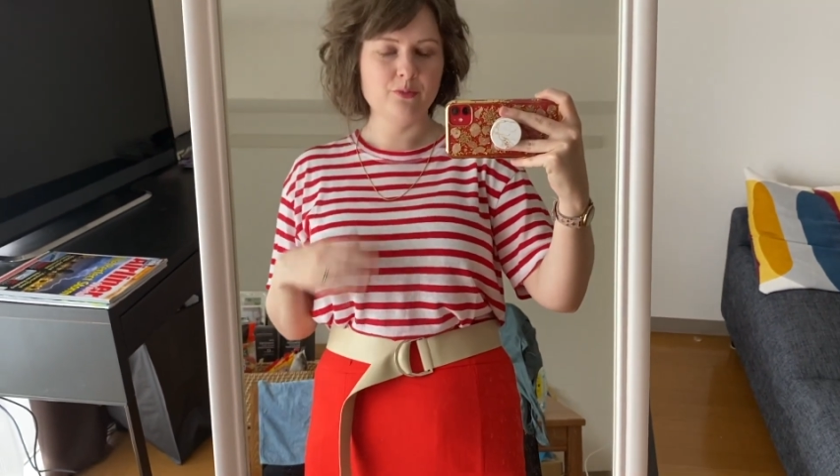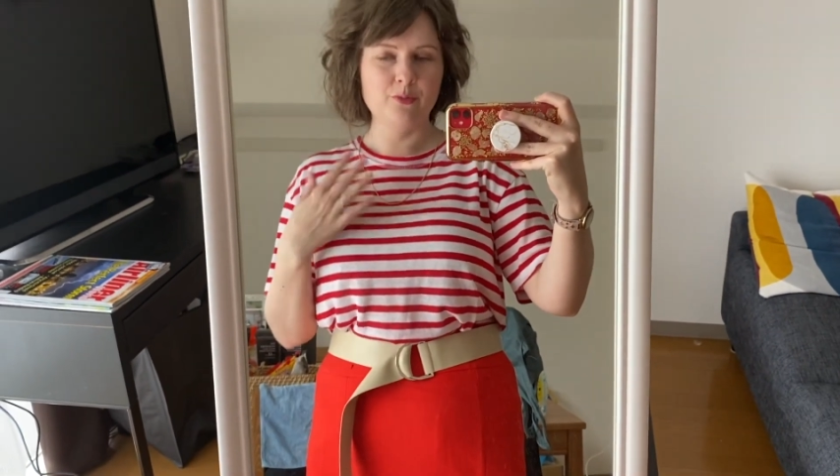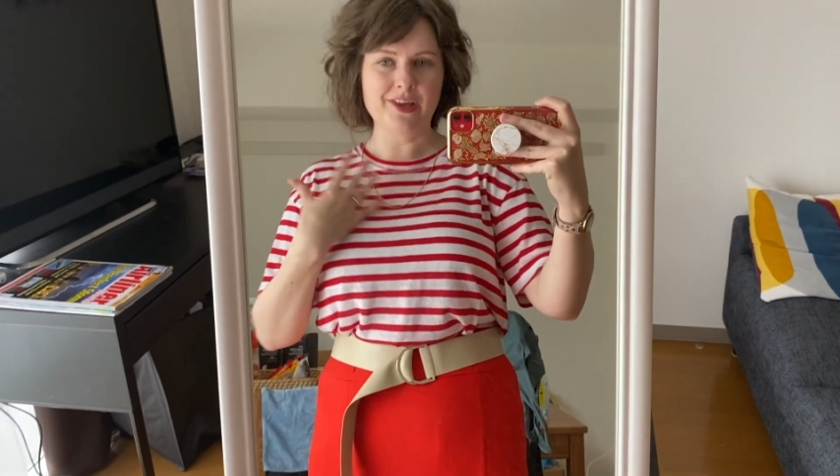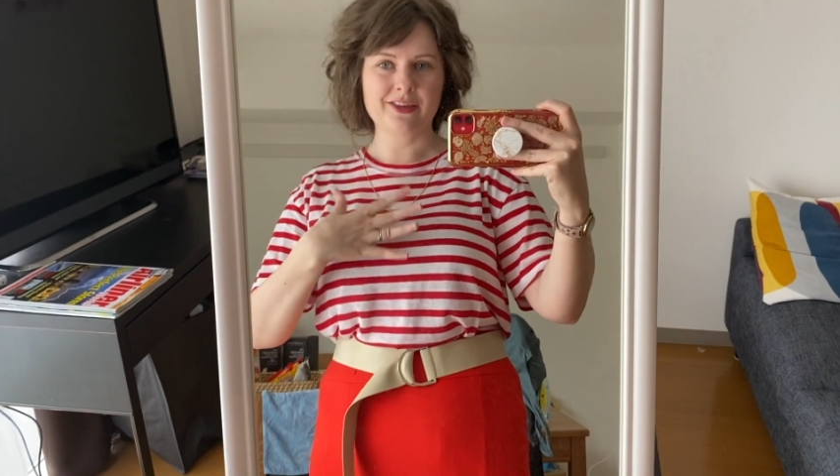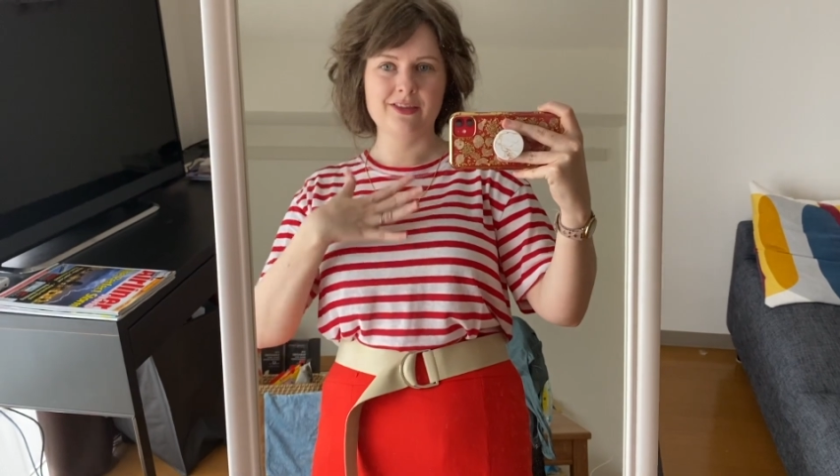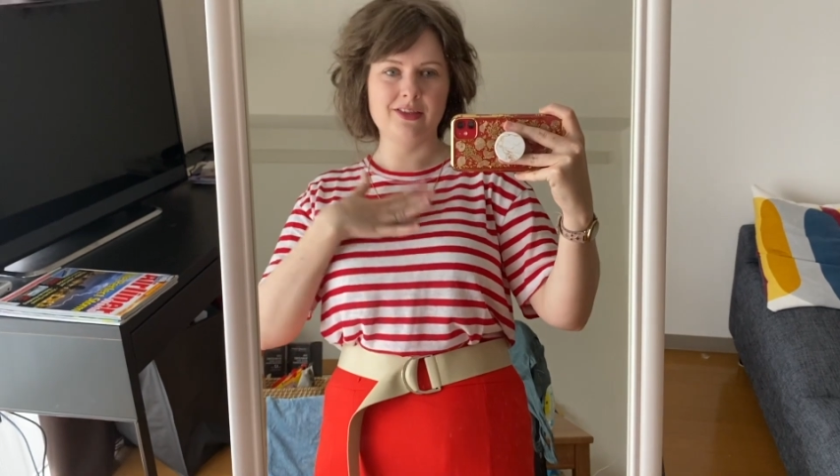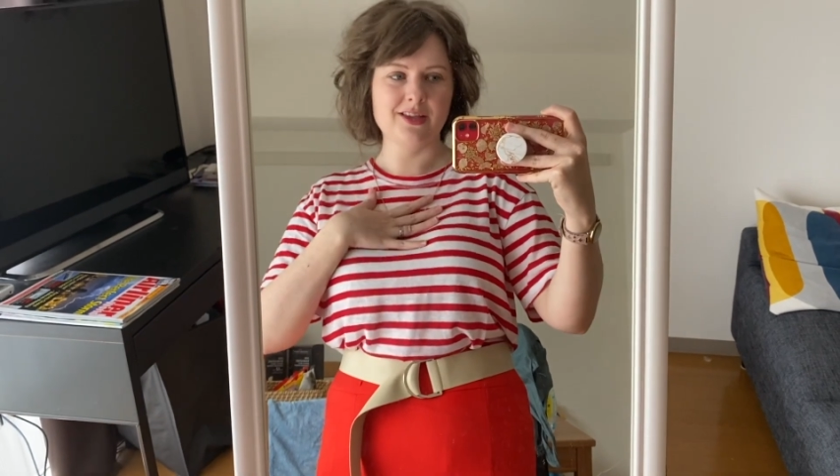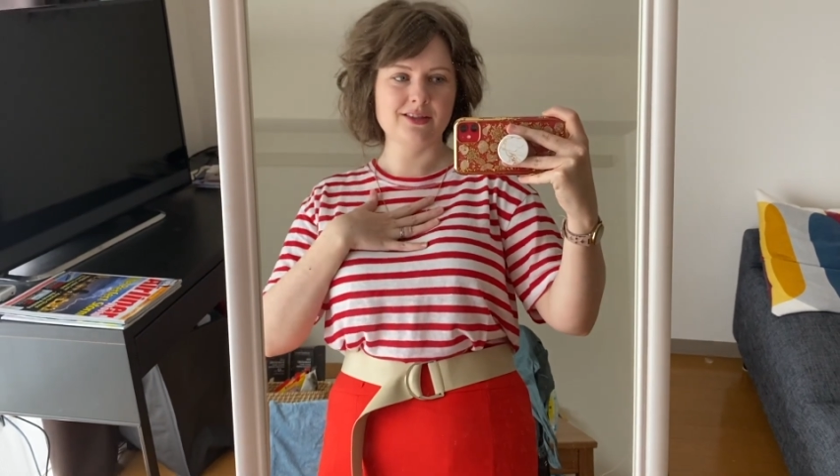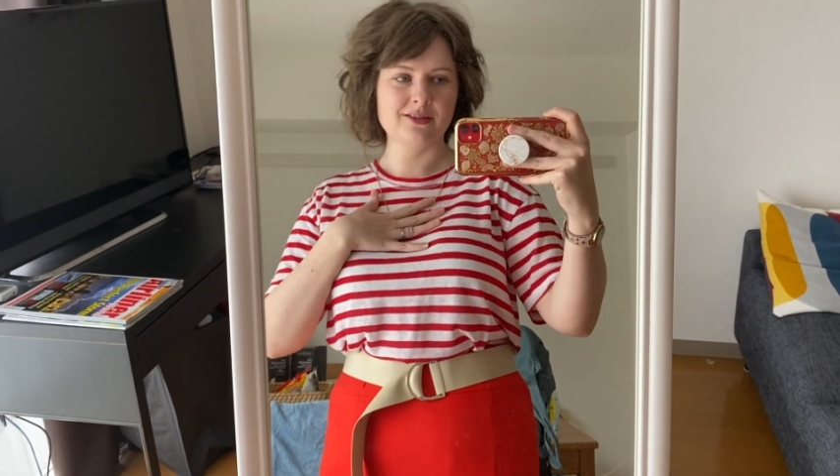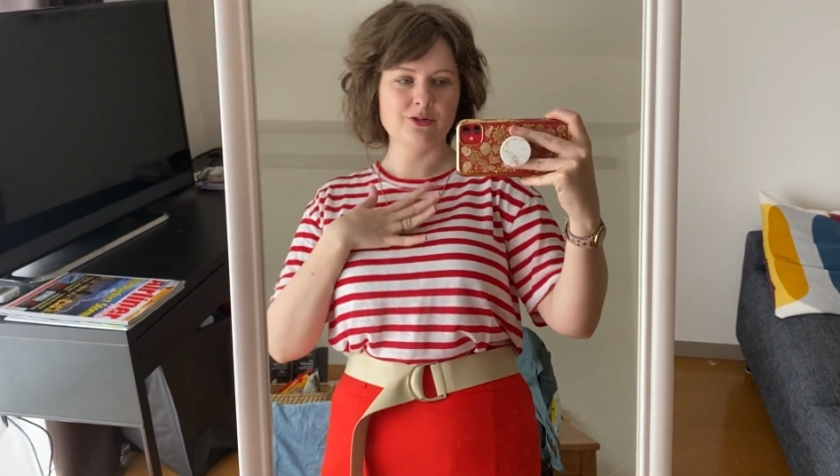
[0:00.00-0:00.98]
with
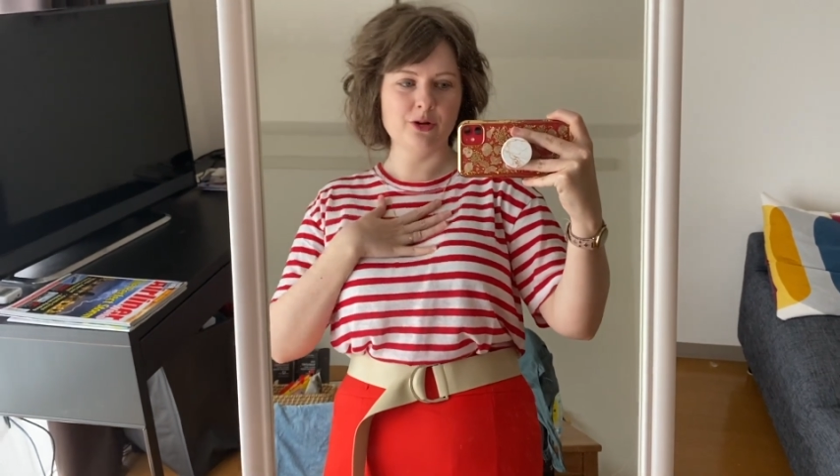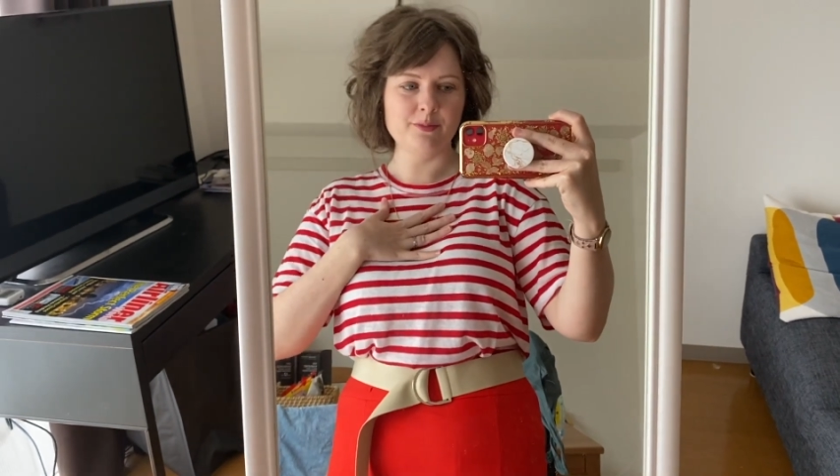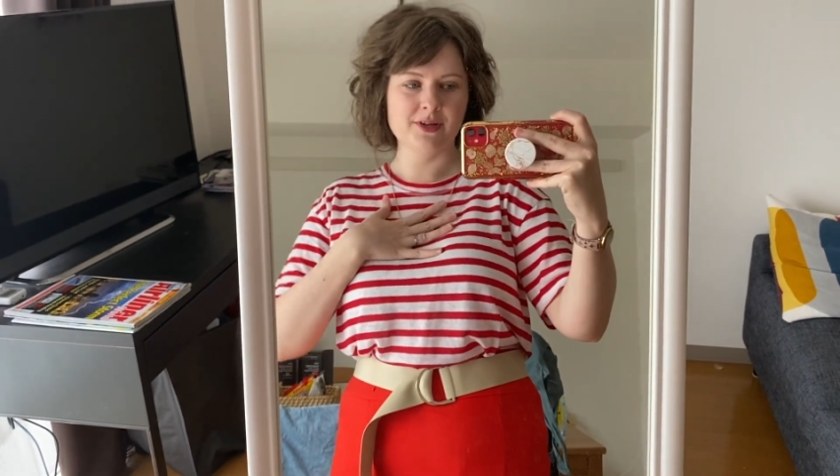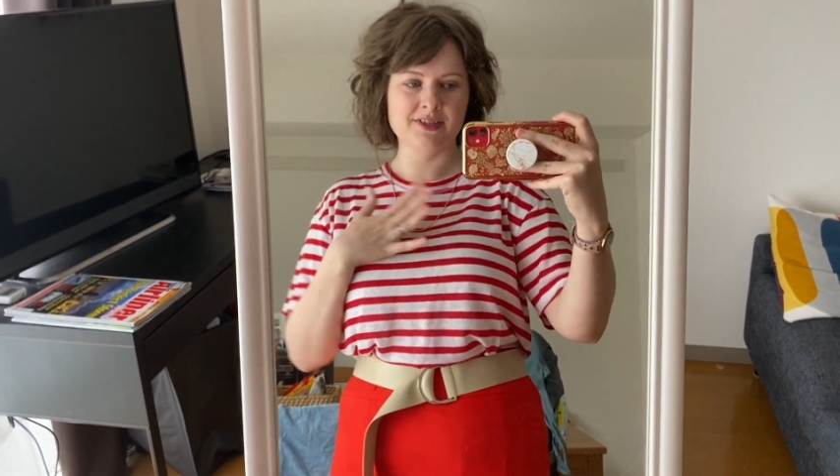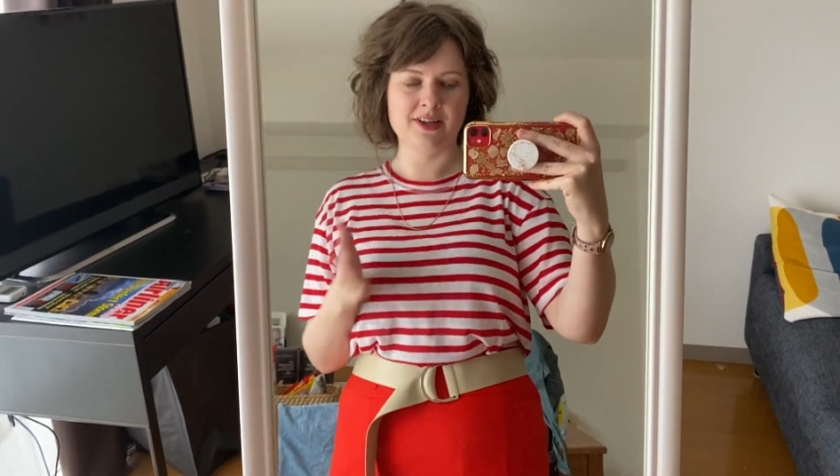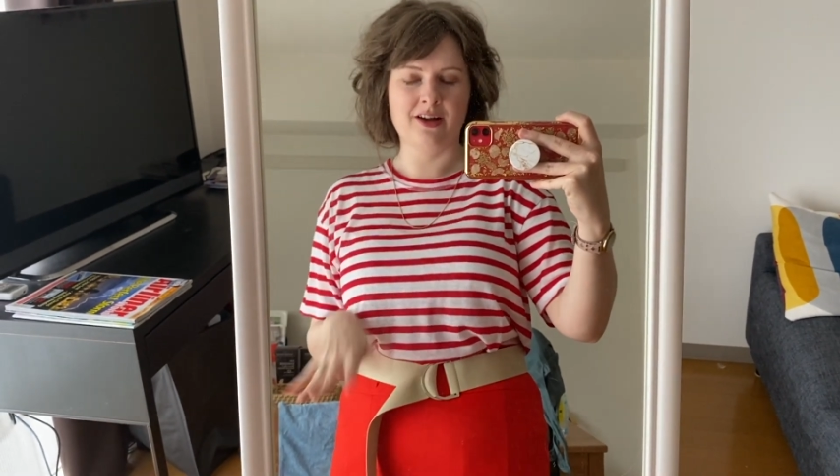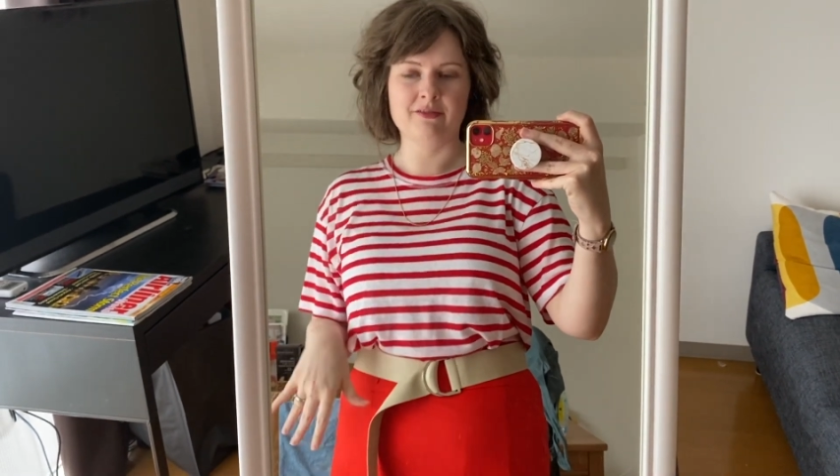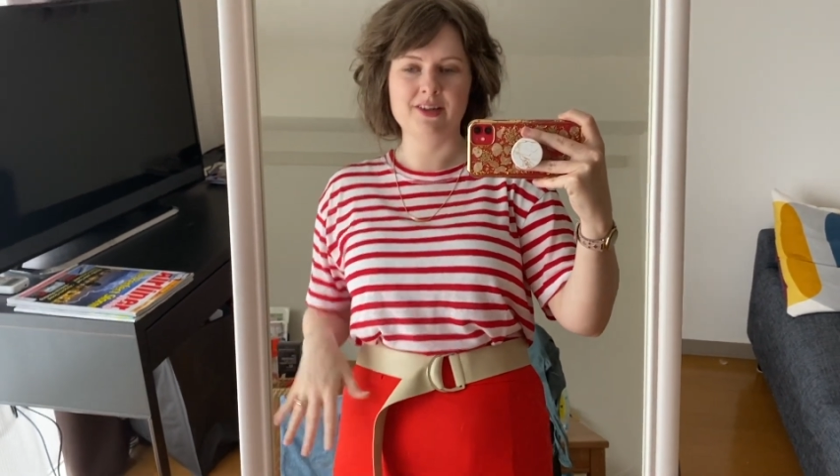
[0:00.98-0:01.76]
this top because I can't